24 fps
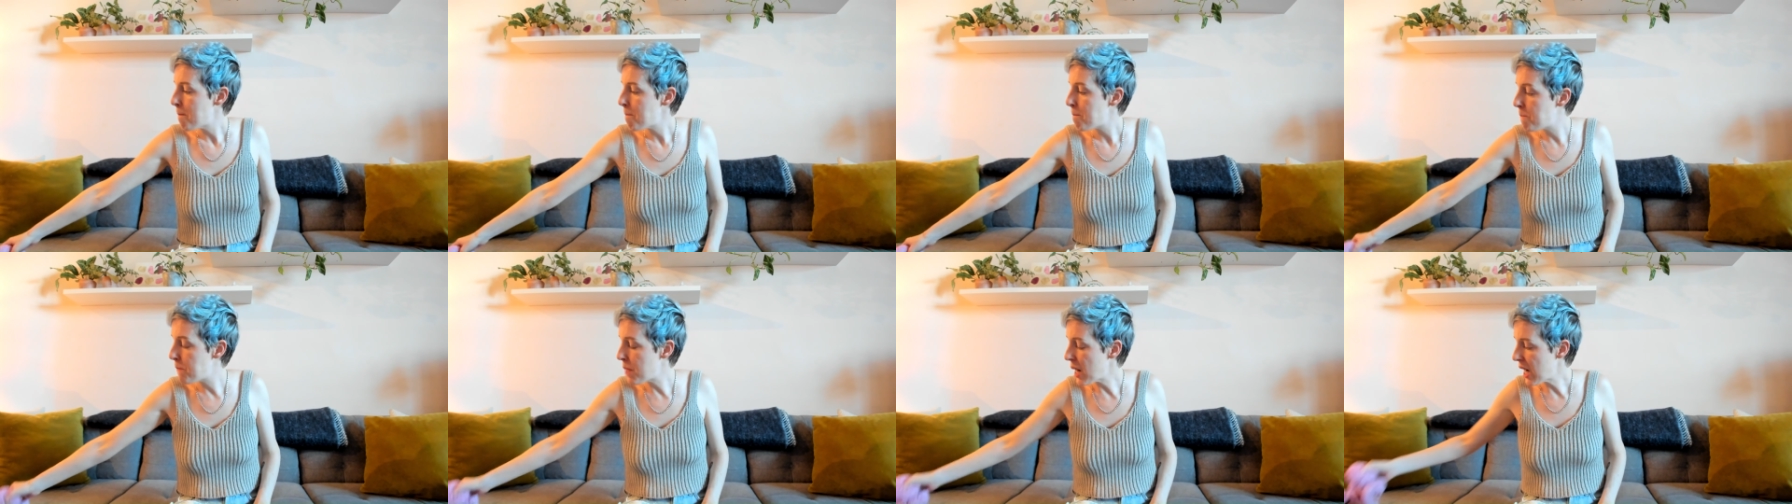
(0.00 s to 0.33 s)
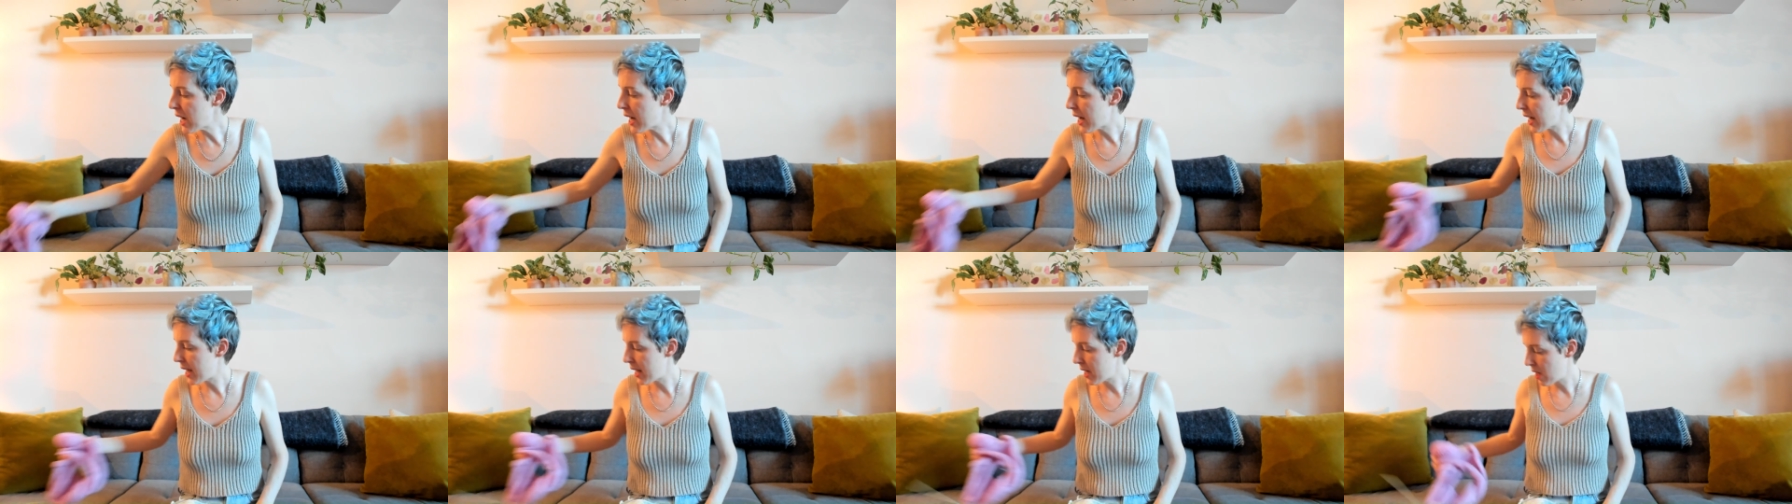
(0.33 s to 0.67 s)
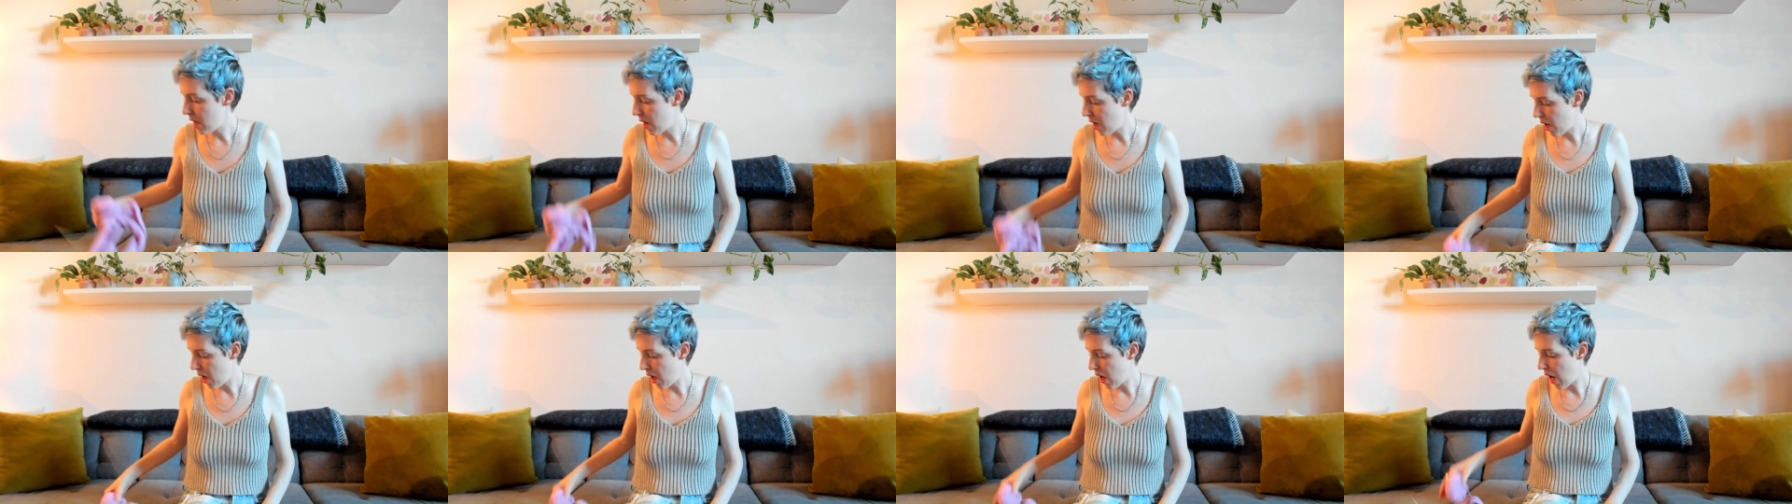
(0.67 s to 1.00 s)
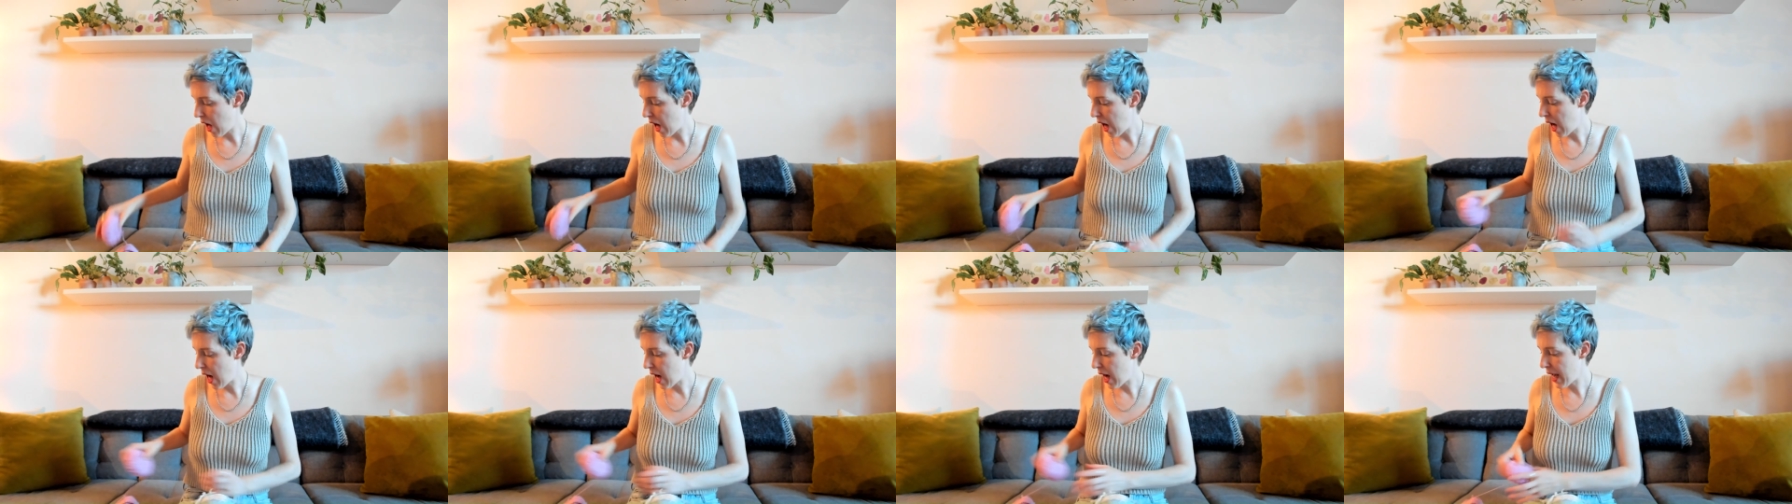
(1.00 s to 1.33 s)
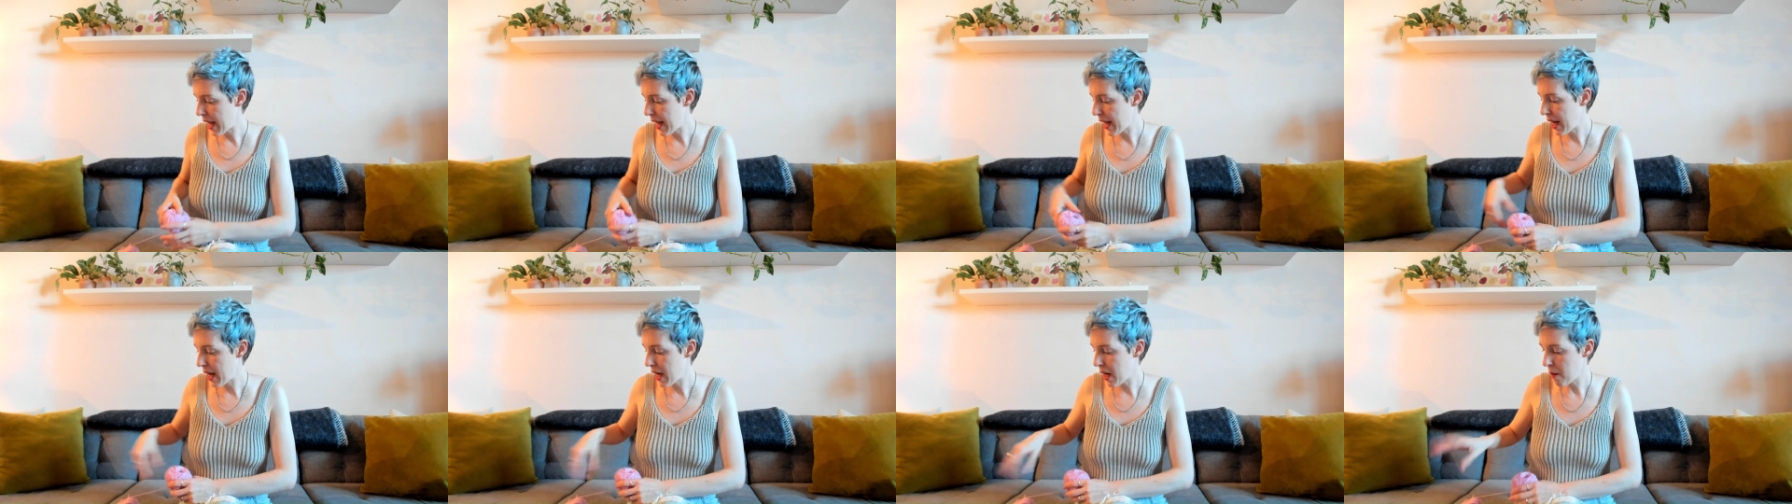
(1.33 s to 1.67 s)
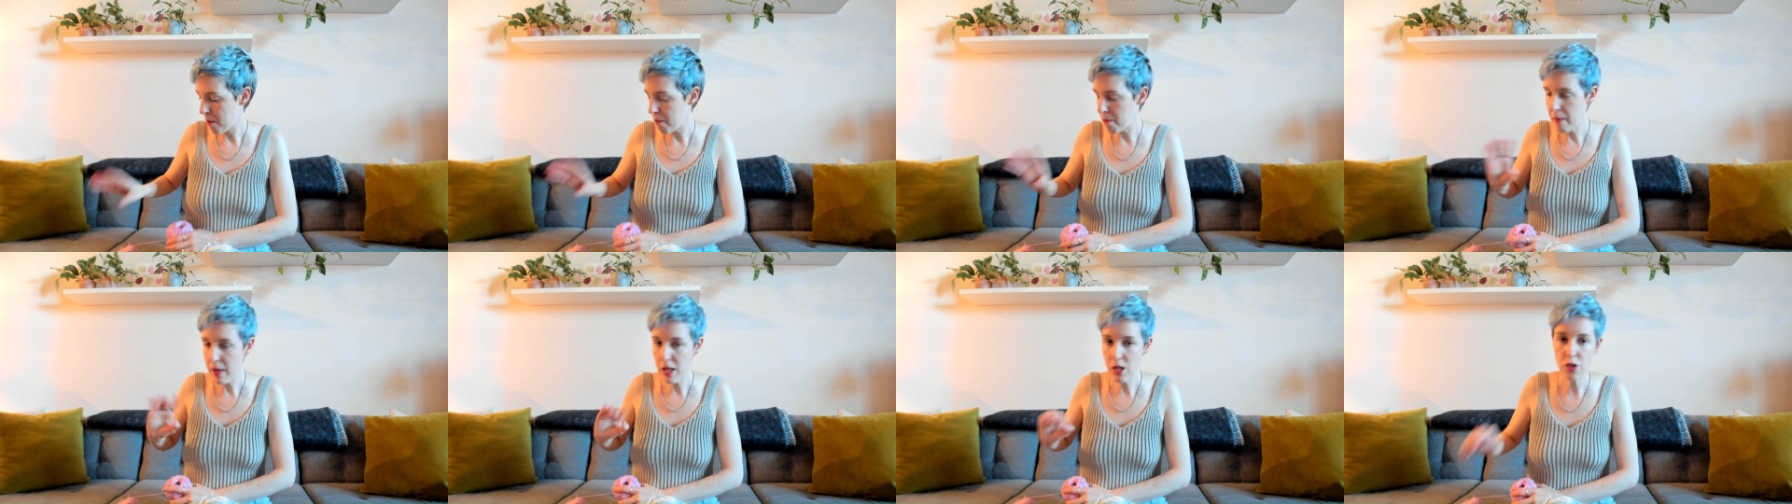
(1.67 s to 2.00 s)
but I
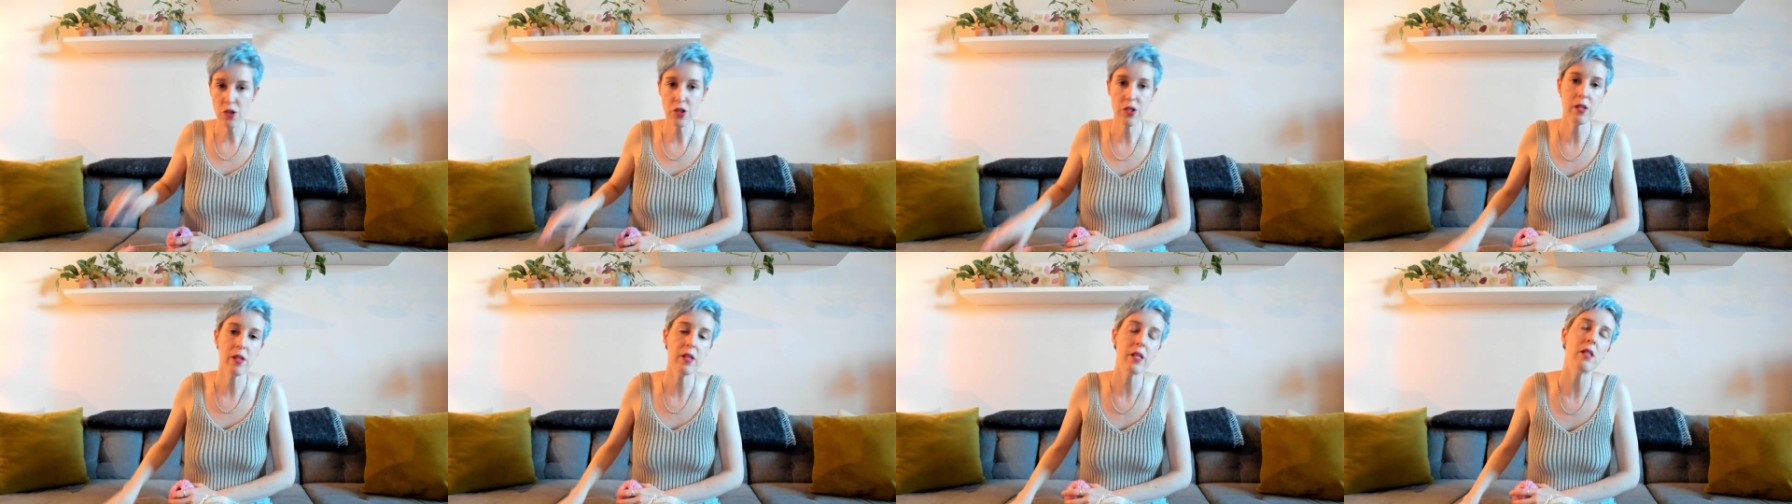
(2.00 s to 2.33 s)
mentioned